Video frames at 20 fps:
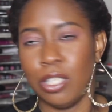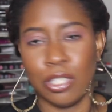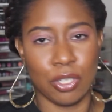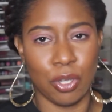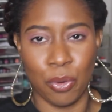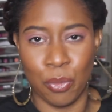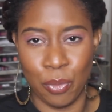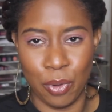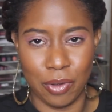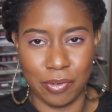
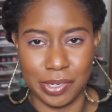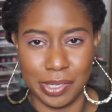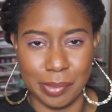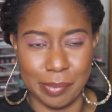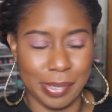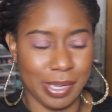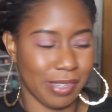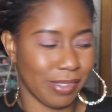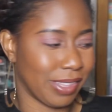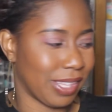don't worry
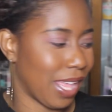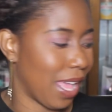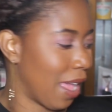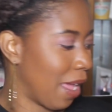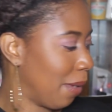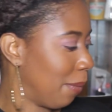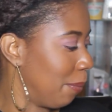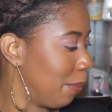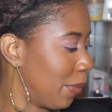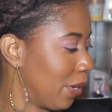about
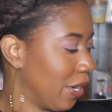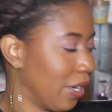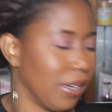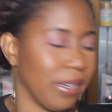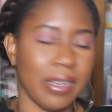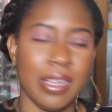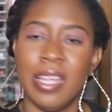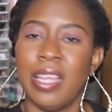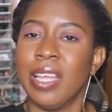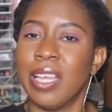that,
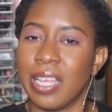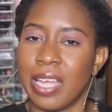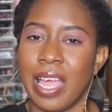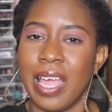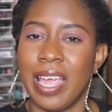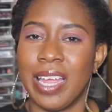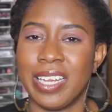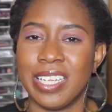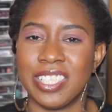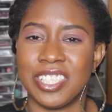but go
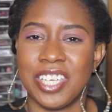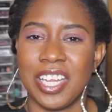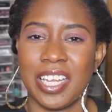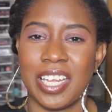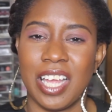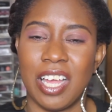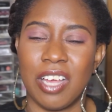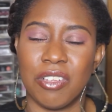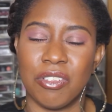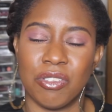ahead and
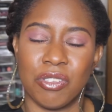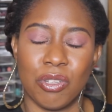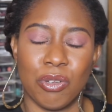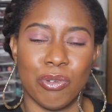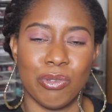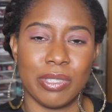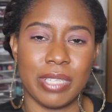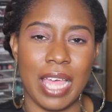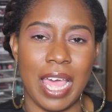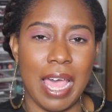check out
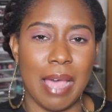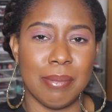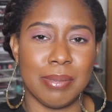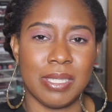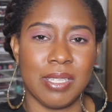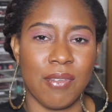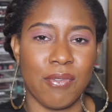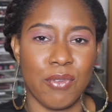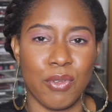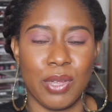those
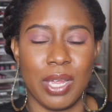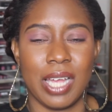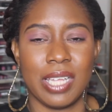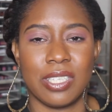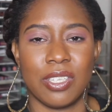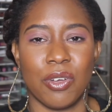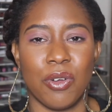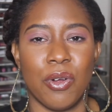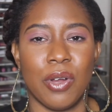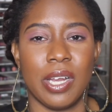apps if you
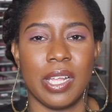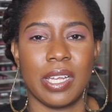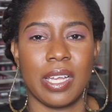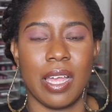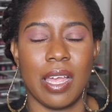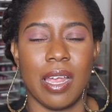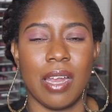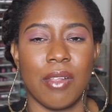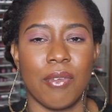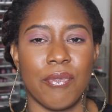guys are on it.
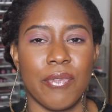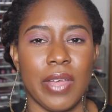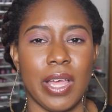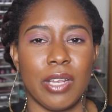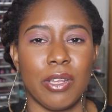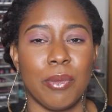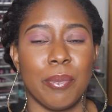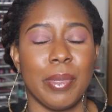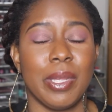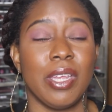Go ahead and
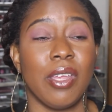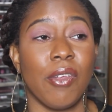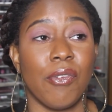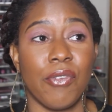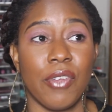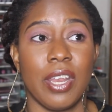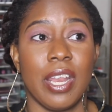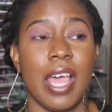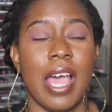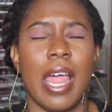follow me.
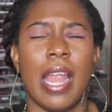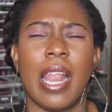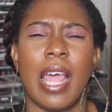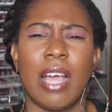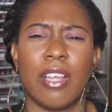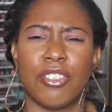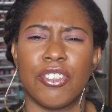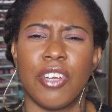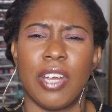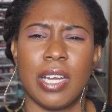If you're not,
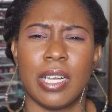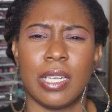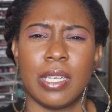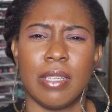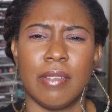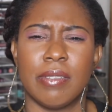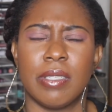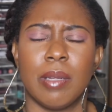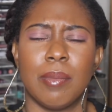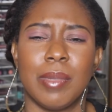I'll try to
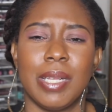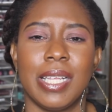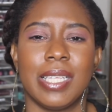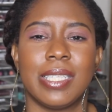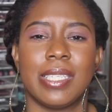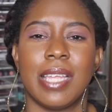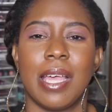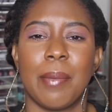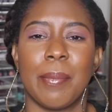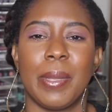leave some
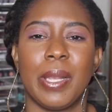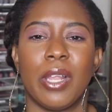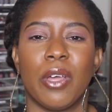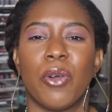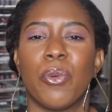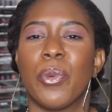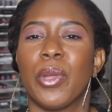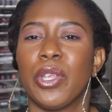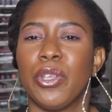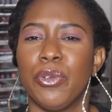links down
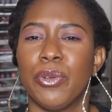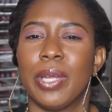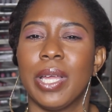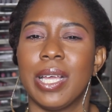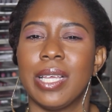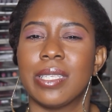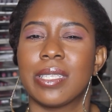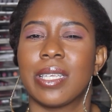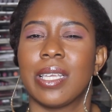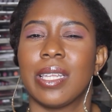below where you
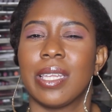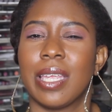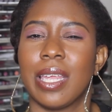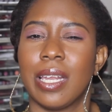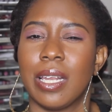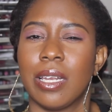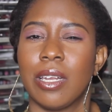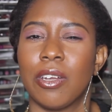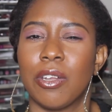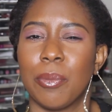guys can
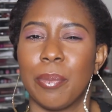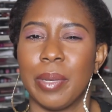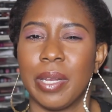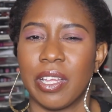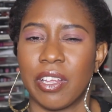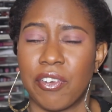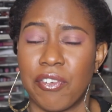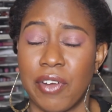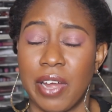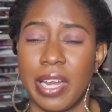get a little bit
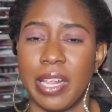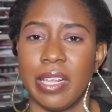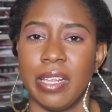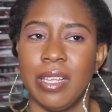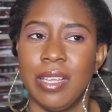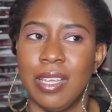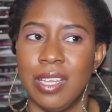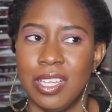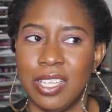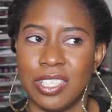of
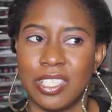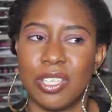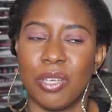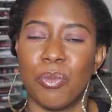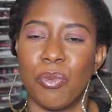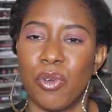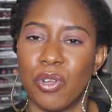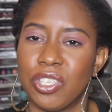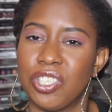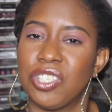credit
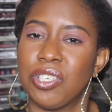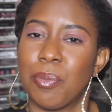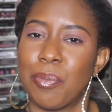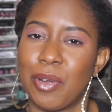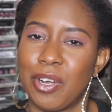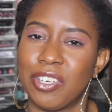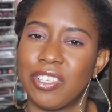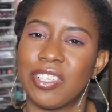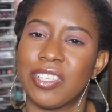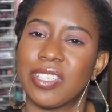towards your
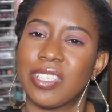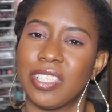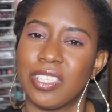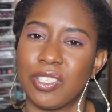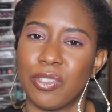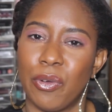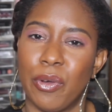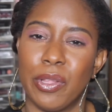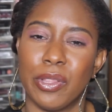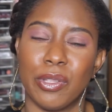
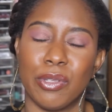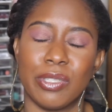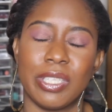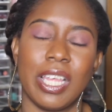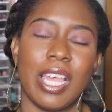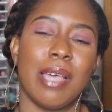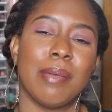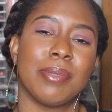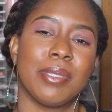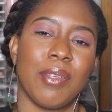purchases on those
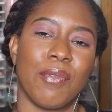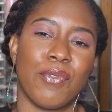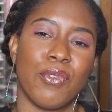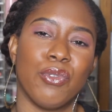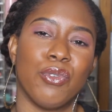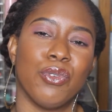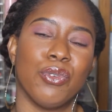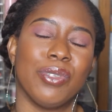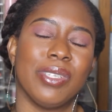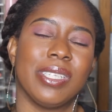apps if
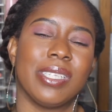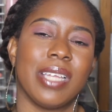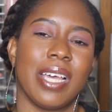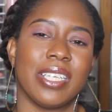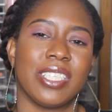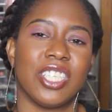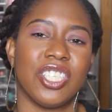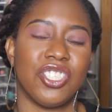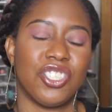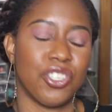you do
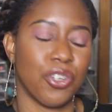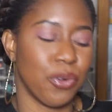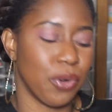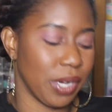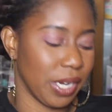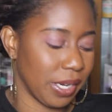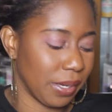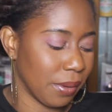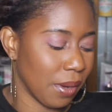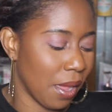decide to
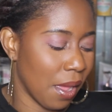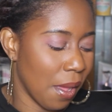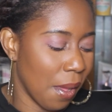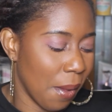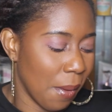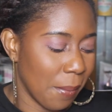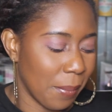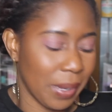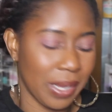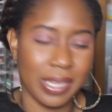join.
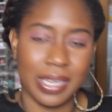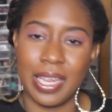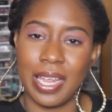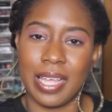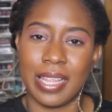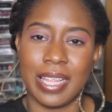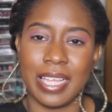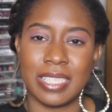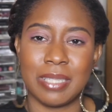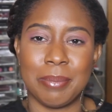But
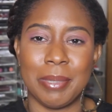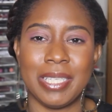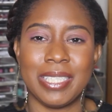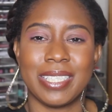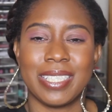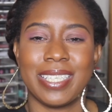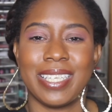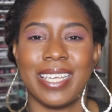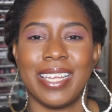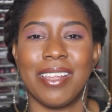yeah, that's
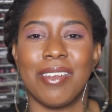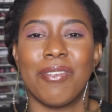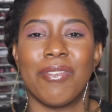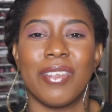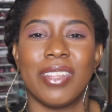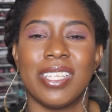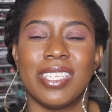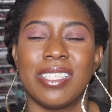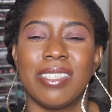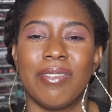basically it
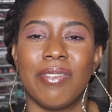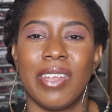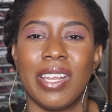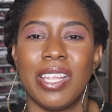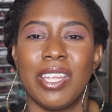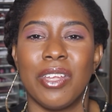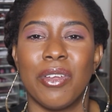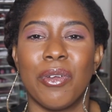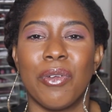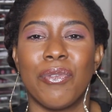for this
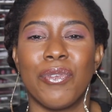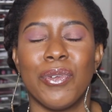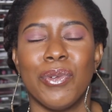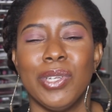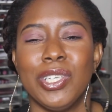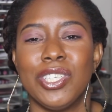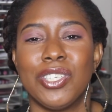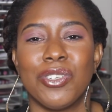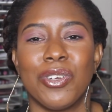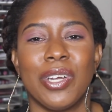video. If you
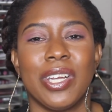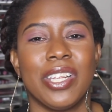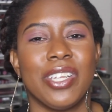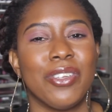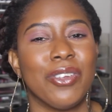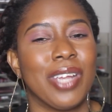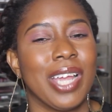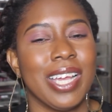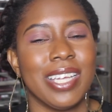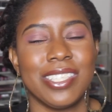enjoyed
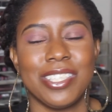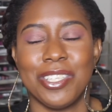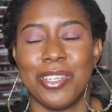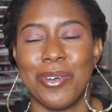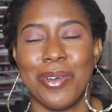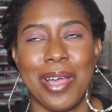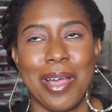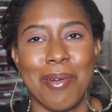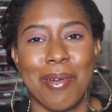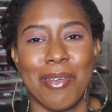it, you guys
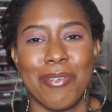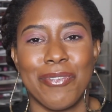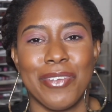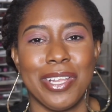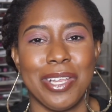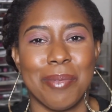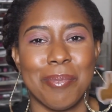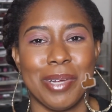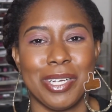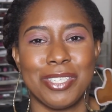know how I
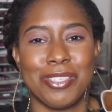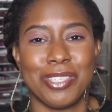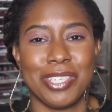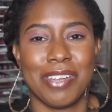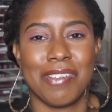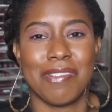feel about you